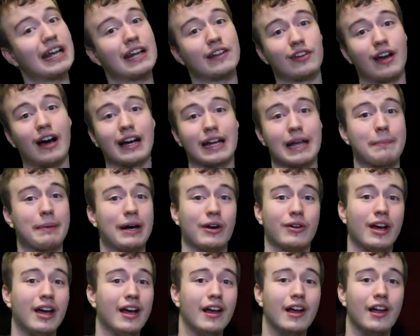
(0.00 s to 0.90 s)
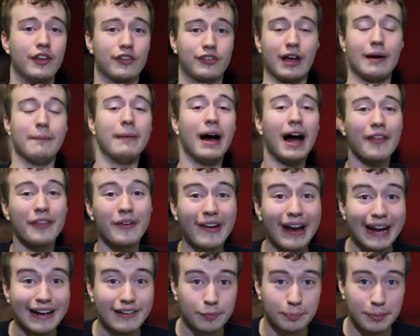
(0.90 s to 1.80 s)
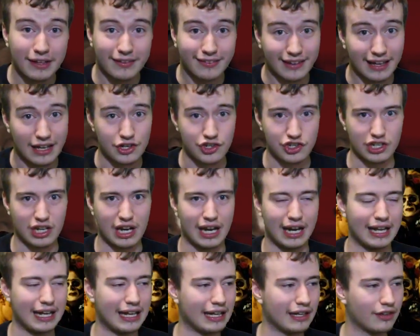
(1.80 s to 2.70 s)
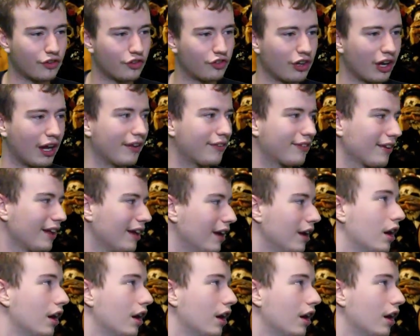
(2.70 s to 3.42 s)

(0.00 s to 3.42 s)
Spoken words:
and talk about some other exposition. And it's just,